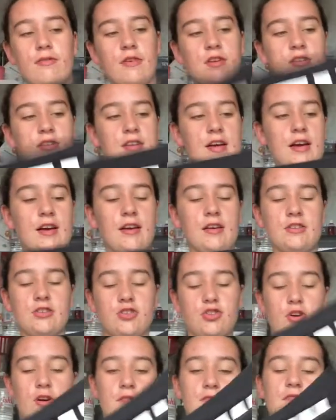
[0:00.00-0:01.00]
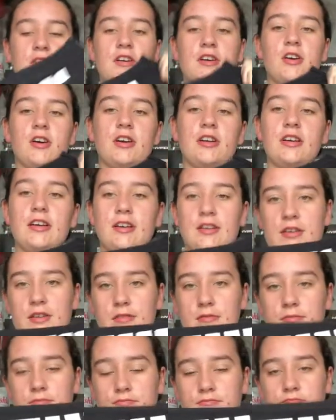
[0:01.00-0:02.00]
fit kind of
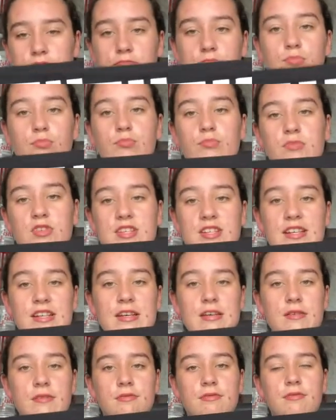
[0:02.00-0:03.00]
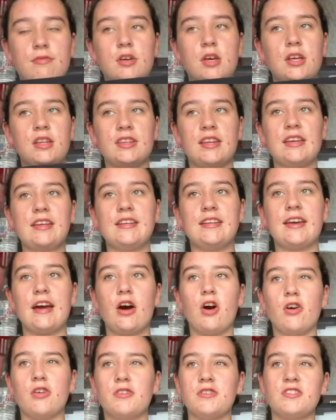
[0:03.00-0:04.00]
sleeve that you'd
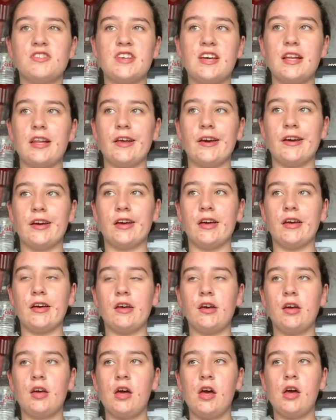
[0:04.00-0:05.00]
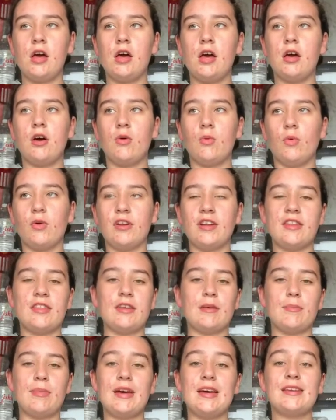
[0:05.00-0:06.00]
get on say like one of
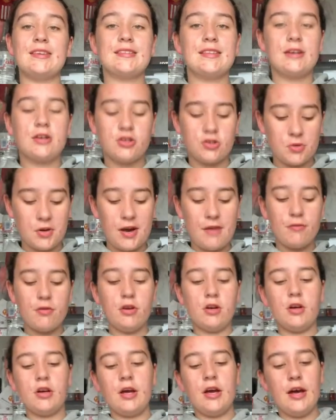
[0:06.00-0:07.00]
the base layers or whatever.